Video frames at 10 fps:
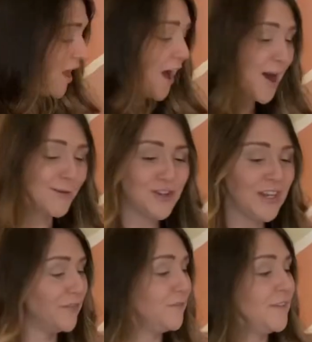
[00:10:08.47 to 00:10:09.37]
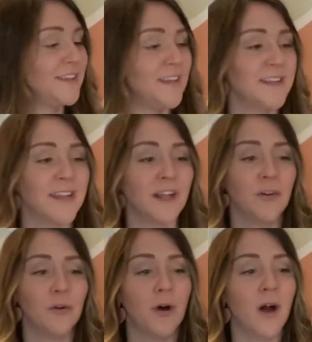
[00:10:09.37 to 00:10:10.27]
um, she even sends like
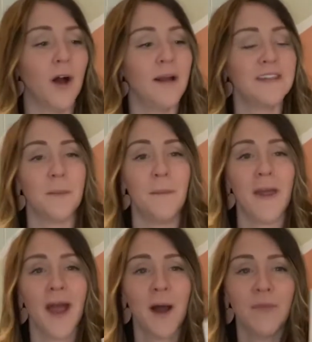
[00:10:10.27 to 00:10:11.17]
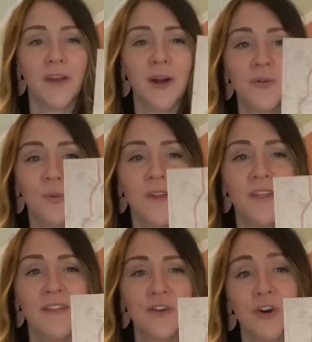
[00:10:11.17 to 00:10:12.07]
little, uh, it's a map that goes with
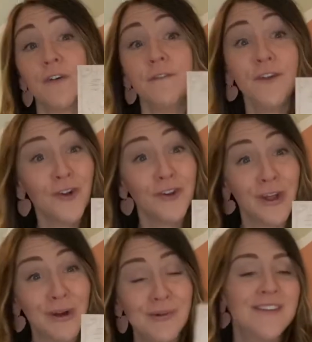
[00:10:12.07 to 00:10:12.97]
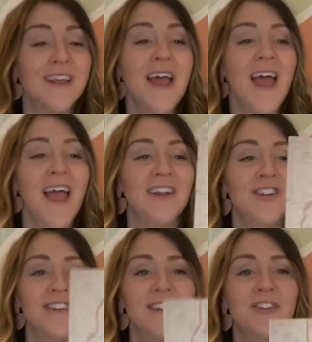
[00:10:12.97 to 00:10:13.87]
it. These are her field notes and
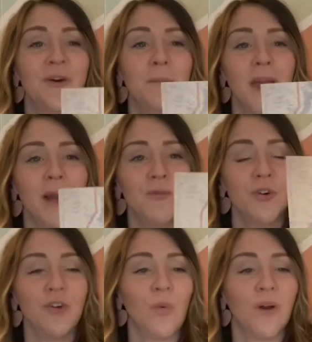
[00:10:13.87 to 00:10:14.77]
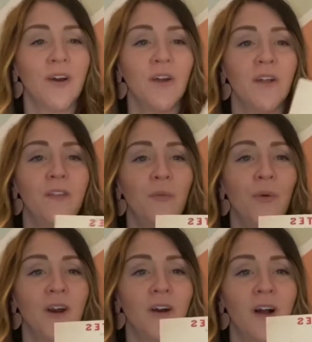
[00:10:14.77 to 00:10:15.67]
she sends you a map showing you where
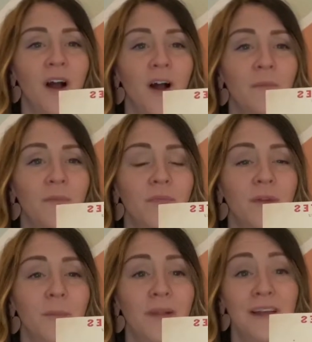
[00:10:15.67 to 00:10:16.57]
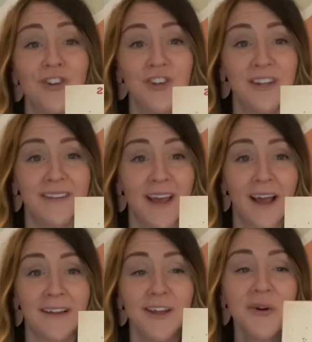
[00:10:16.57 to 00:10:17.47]
where um, the place she is
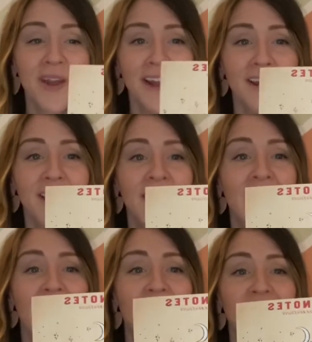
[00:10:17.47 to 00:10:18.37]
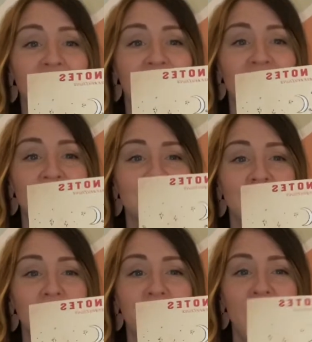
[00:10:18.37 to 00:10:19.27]
at is located, and then just
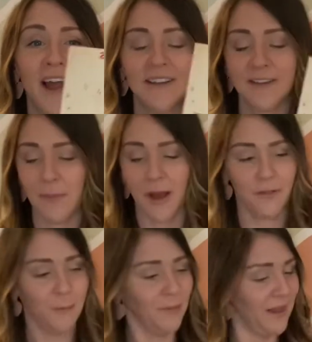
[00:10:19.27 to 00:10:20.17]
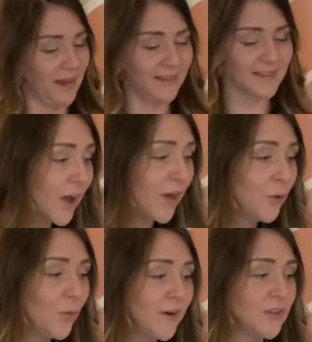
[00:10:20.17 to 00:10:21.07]
little facts about the place. The
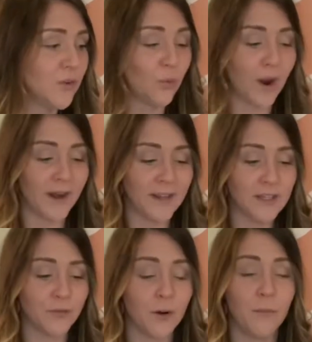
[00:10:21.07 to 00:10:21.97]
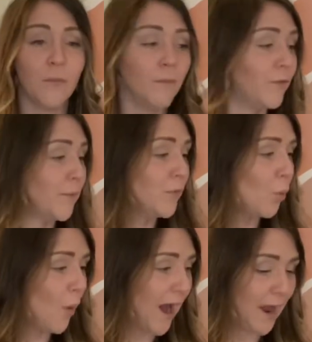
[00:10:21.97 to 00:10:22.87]
other one is the writings from from the
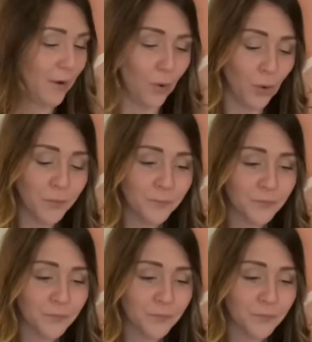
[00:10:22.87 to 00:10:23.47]
wild,